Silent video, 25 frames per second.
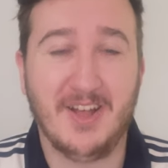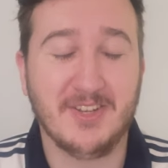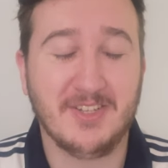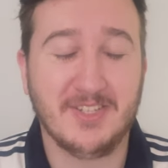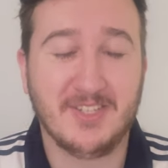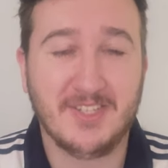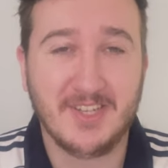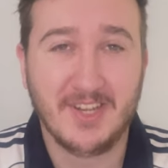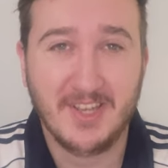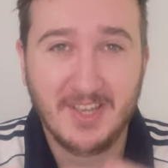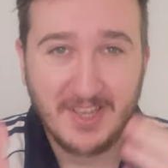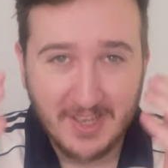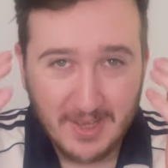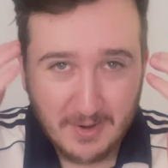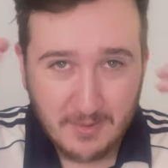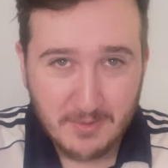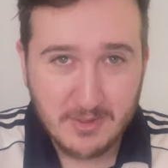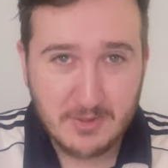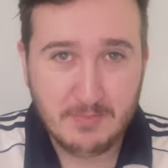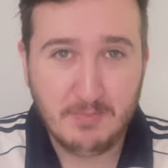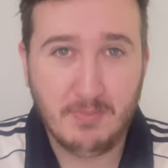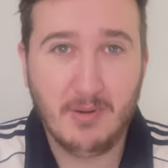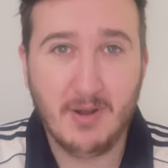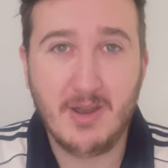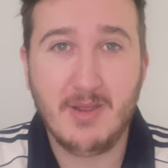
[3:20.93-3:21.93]
I just
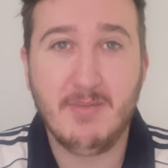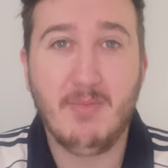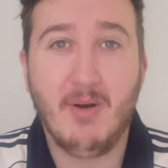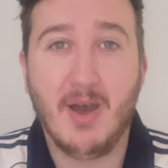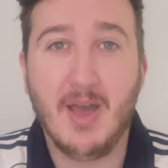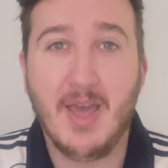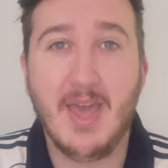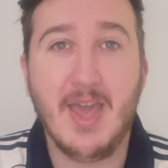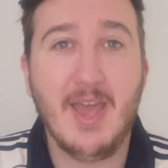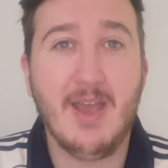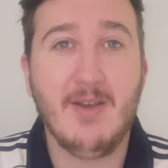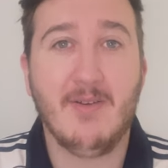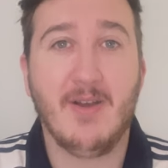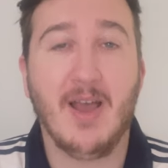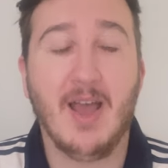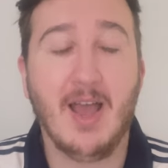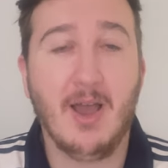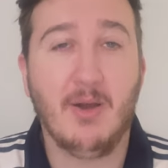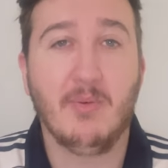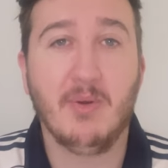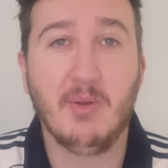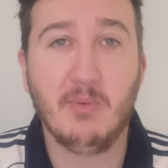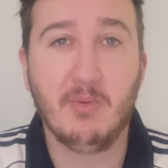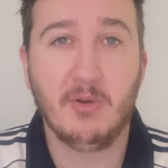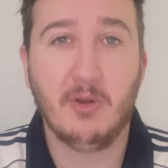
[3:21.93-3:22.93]
was pulling my hair out
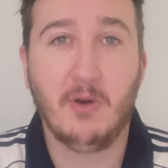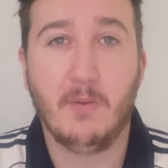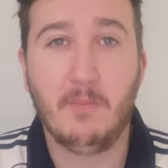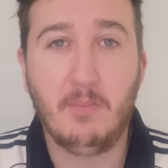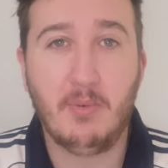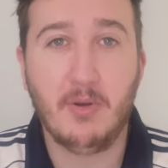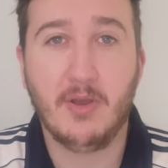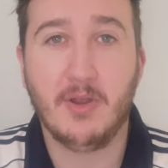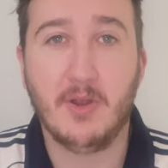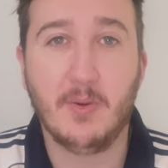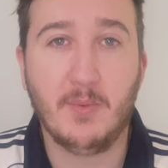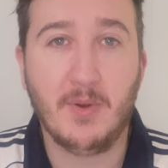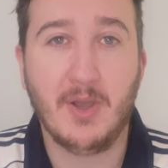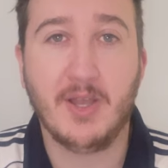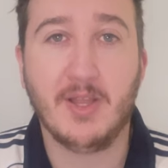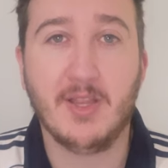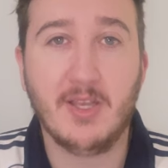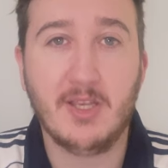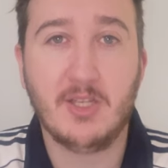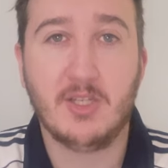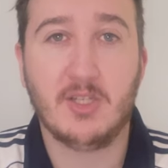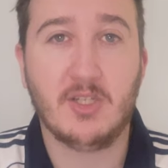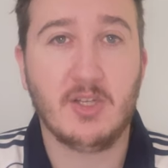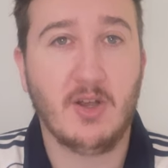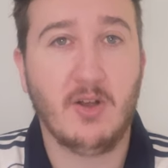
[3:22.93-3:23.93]
how we were not putting away
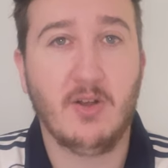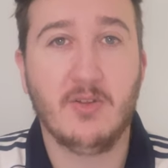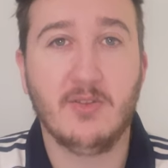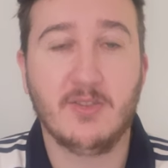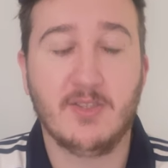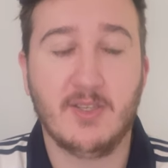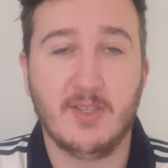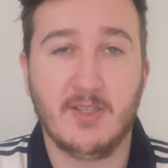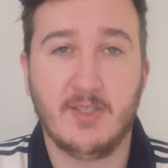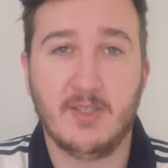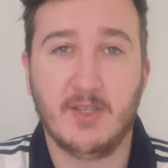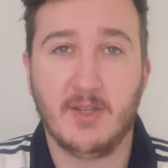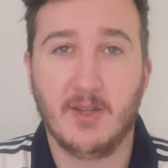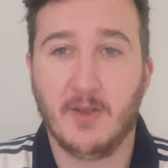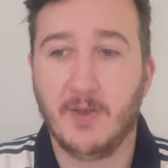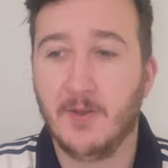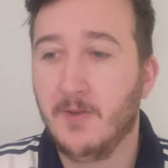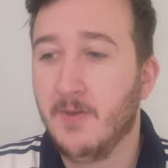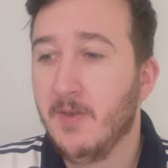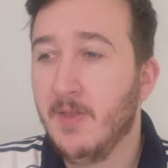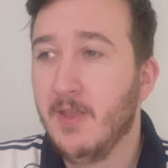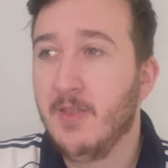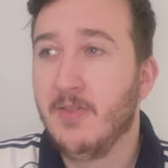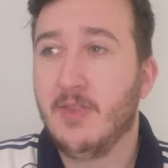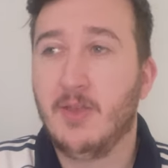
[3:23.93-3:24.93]
these chances. You know,
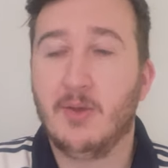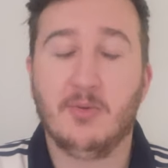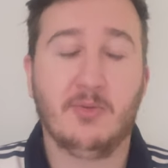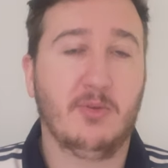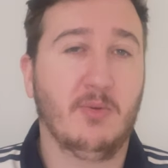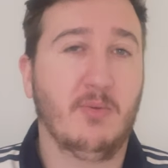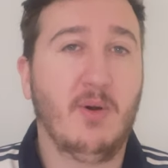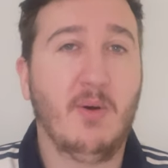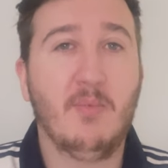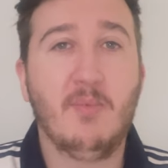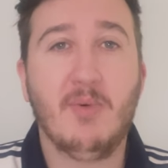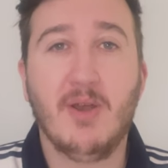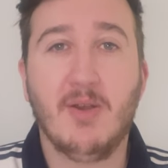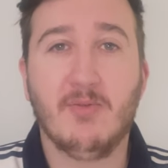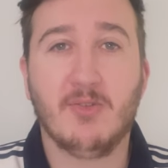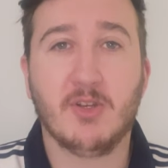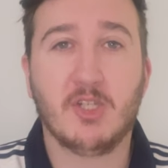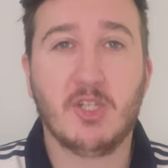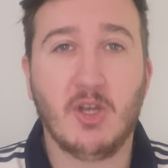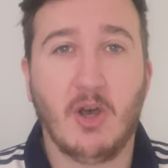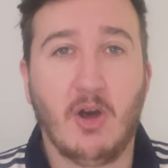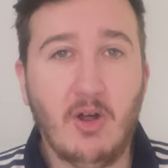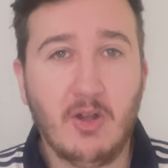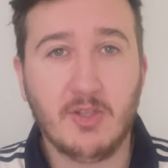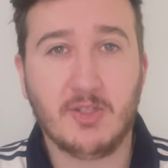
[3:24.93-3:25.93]
there was the one where
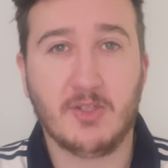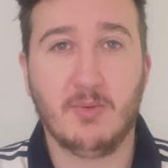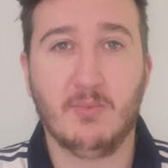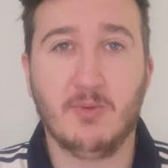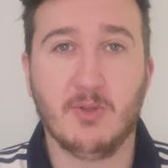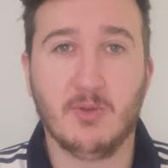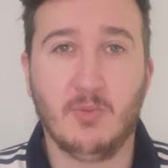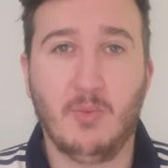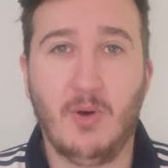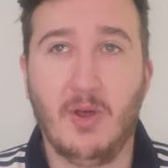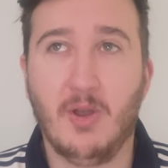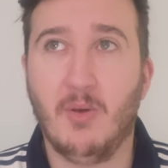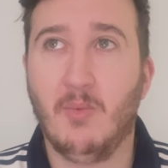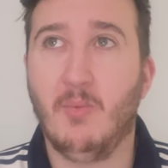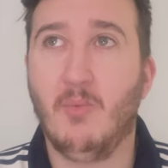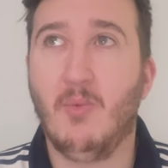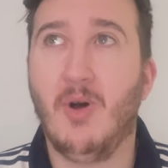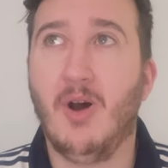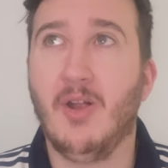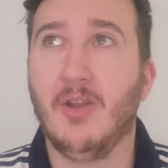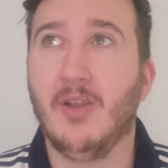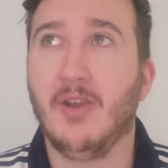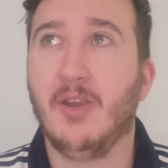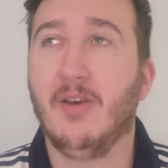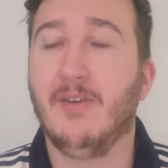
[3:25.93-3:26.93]
Richarlison was
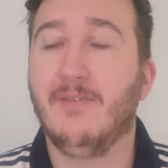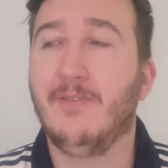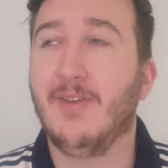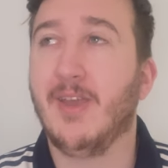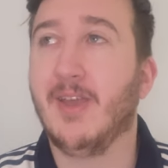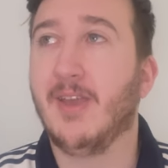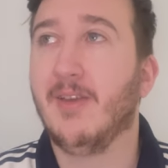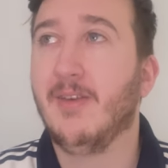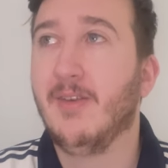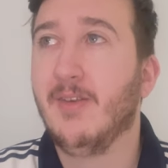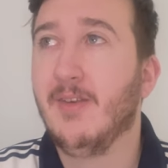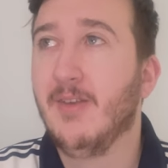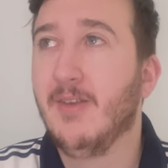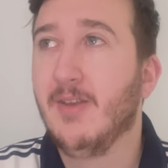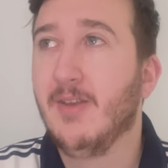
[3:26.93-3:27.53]
1-on-1, and I think,